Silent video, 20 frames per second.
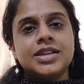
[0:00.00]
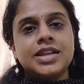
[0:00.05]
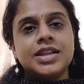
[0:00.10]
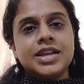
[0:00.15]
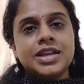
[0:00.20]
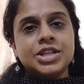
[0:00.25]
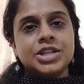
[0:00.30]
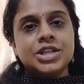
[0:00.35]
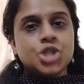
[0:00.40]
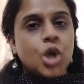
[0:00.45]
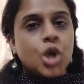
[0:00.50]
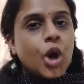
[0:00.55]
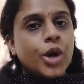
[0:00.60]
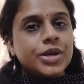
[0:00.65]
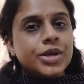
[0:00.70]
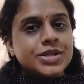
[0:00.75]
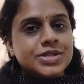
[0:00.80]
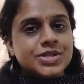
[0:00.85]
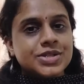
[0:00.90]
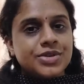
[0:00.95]
the
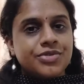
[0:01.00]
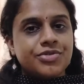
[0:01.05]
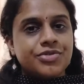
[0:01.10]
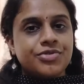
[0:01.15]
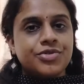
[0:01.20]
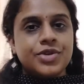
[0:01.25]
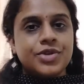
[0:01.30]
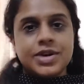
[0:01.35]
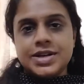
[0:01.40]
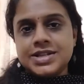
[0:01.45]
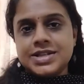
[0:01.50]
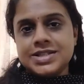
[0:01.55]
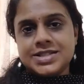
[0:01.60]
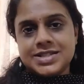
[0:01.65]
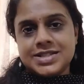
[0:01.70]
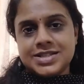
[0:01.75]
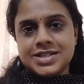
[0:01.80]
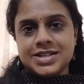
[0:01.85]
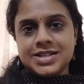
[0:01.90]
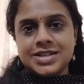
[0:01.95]
choice of
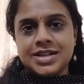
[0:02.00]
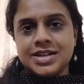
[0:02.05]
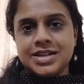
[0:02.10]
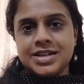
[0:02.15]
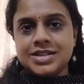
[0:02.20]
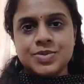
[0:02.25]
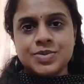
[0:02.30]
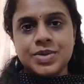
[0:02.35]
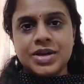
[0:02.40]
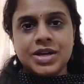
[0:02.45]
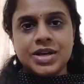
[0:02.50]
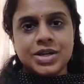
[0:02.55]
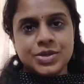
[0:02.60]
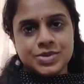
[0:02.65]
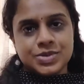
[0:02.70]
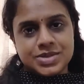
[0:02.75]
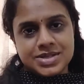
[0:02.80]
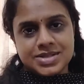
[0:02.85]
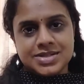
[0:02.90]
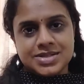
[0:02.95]
words that a speaker
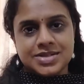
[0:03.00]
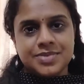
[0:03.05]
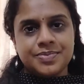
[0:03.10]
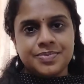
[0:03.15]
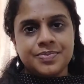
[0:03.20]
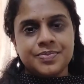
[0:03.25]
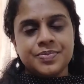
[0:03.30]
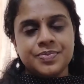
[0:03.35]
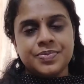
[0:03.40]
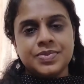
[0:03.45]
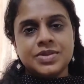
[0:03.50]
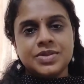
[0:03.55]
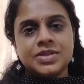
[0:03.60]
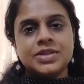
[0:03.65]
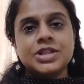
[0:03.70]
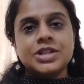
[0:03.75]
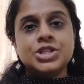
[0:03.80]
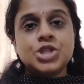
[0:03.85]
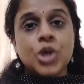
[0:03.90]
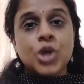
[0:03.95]
uses.
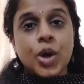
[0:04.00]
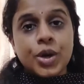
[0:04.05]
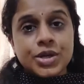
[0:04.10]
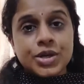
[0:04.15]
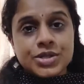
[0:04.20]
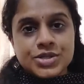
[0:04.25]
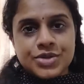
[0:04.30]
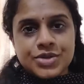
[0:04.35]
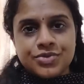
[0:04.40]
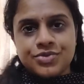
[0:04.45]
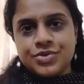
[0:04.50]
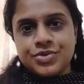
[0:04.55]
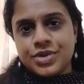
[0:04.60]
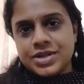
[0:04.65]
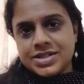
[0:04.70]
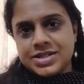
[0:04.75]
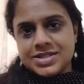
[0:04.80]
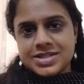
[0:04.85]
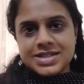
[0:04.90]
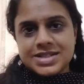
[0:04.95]
The choice of
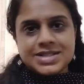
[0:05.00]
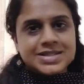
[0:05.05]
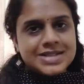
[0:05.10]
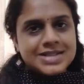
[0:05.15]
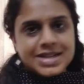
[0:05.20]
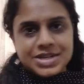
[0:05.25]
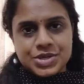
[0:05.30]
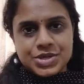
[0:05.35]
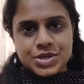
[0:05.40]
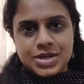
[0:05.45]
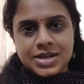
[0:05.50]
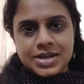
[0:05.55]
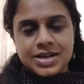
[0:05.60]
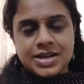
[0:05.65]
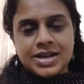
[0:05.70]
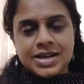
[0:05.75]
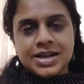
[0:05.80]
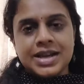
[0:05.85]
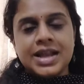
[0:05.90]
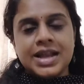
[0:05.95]
words is
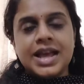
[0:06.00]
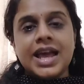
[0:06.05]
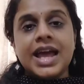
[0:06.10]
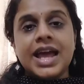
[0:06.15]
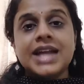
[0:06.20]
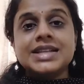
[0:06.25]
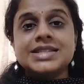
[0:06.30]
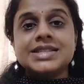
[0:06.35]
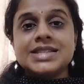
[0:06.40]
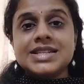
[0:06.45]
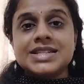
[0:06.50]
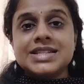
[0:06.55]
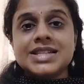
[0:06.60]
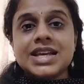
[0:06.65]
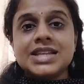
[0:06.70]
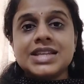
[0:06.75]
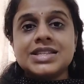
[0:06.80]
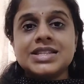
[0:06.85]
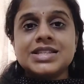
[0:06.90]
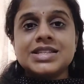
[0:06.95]
diction. And
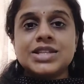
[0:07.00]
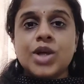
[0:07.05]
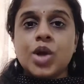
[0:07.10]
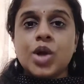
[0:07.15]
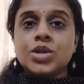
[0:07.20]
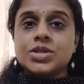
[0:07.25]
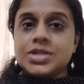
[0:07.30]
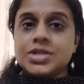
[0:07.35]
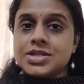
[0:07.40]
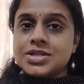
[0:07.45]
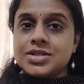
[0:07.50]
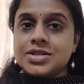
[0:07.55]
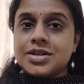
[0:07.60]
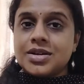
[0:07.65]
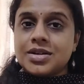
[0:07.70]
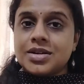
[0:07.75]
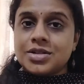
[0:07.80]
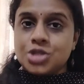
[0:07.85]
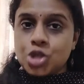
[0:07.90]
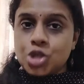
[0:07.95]
syntax is not
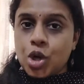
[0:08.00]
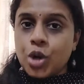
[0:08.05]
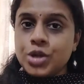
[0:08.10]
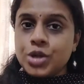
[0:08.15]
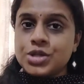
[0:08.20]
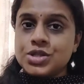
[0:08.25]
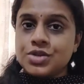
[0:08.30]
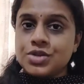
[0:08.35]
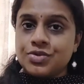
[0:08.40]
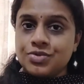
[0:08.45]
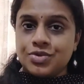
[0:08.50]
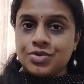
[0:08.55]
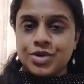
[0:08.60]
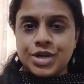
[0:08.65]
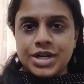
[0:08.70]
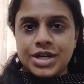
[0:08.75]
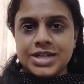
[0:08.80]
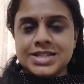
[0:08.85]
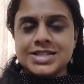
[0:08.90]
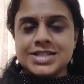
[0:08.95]
just the choice of
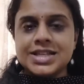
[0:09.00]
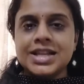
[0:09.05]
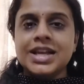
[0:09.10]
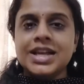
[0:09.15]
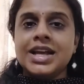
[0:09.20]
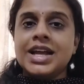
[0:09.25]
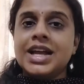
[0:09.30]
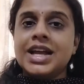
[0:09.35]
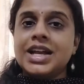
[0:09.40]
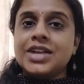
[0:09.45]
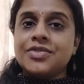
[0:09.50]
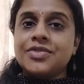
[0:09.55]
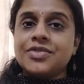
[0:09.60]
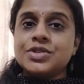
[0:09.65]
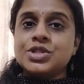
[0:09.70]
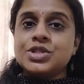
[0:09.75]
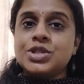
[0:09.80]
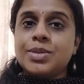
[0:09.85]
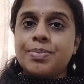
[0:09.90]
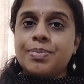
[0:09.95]
words, it
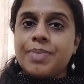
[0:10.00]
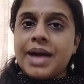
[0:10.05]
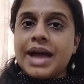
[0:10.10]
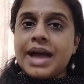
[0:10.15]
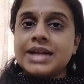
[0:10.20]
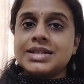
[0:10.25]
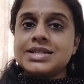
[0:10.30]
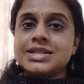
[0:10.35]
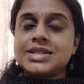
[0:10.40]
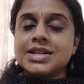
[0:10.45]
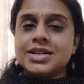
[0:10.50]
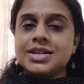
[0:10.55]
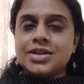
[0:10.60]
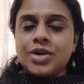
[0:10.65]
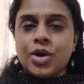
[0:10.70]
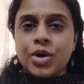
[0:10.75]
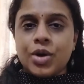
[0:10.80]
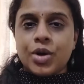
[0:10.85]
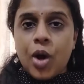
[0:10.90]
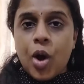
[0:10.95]
refers to the
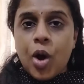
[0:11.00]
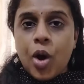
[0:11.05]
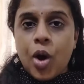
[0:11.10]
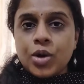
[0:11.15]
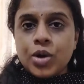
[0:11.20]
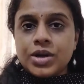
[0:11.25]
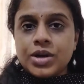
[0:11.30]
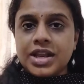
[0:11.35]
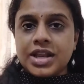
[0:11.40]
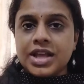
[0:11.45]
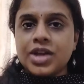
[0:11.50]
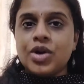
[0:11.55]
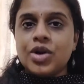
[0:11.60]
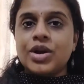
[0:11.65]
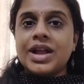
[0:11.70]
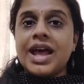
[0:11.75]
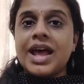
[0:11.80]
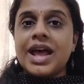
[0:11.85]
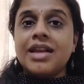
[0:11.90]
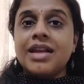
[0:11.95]
pattern or
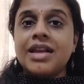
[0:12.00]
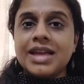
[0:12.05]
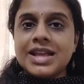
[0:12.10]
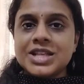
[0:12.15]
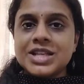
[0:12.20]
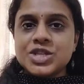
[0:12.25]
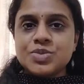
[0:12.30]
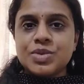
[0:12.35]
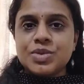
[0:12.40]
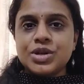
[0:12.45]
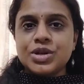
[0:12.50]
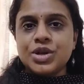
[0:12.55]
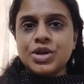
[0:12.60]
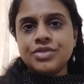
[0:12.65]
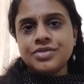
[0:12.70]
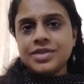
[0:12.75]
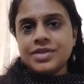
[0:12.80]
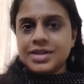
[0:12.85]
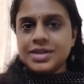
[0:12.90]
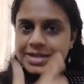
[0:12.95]
ordering or arrangement
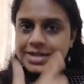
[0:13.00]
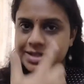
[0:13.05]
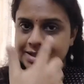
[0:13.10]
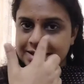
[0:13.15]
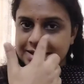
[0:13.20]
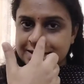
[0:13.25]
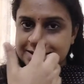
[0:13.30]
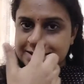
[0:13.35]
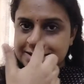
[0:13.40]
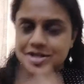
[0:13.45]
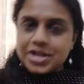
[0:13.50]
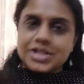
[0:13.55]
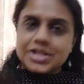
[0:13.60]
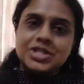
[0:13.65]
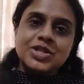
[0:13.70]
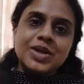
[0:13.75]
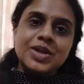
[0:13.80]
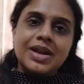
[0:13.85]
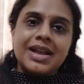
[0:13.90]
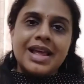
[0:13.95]
of the
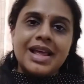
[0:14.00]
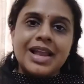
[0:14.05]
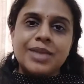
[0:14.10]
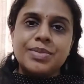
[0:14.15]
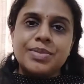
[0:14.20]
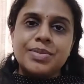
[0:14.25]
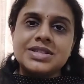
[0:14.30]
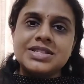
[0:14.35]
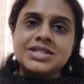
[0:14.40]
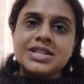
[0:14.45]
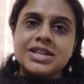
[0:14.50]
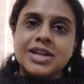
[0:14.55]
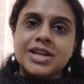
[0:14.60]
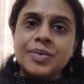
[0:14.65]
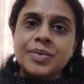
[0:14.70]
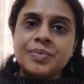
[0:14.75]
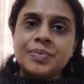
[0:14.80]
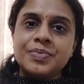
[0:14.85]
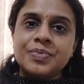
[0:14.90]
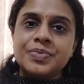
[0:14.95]
structural elements
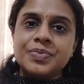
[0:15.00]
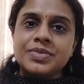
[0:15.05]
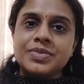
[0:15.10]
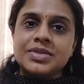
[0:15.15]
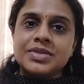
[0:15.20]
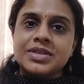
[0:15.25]
in a